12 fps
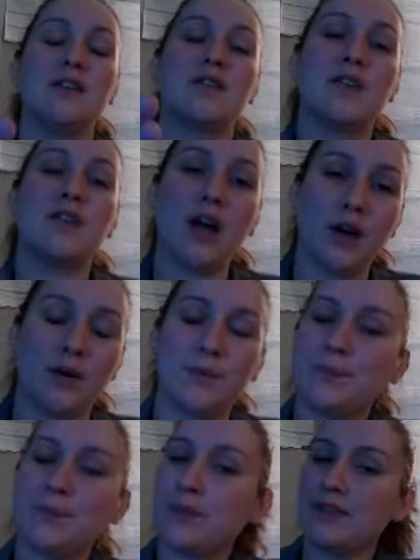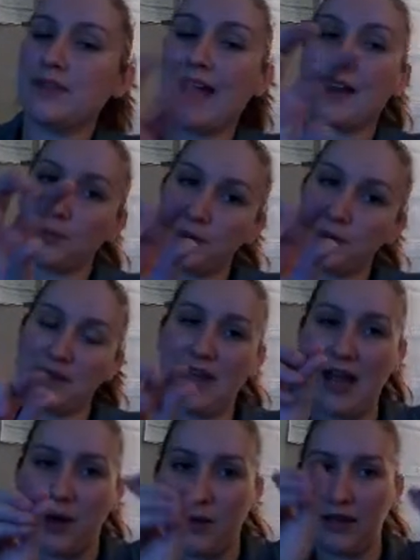So that would
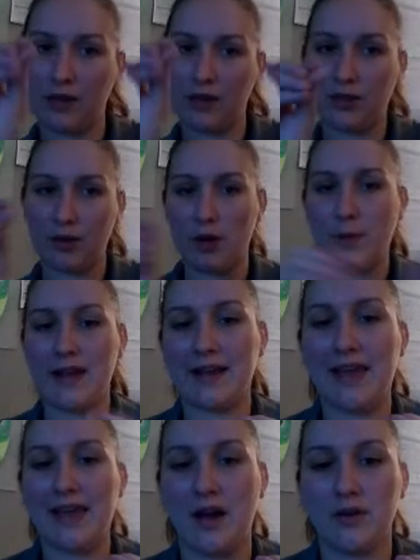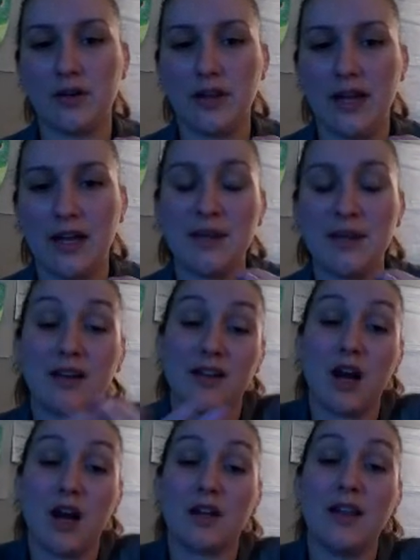be how we could throw in a counterclaim,
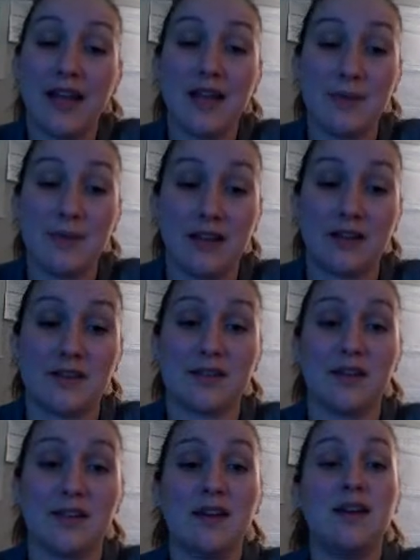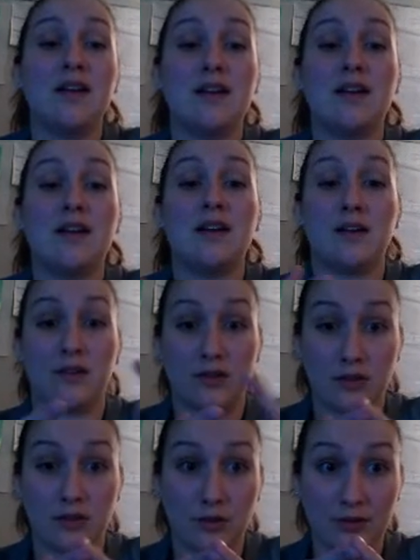because our claim is
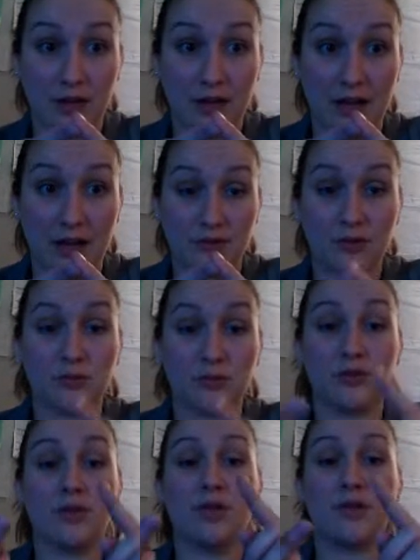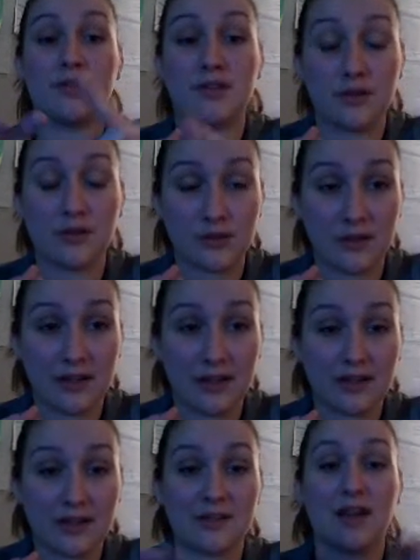use our classroom rules, stick to our
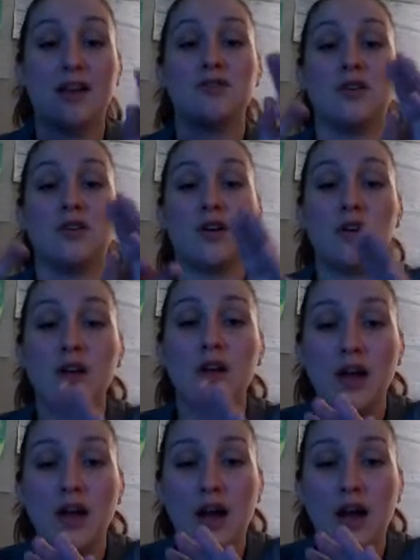daily schedule,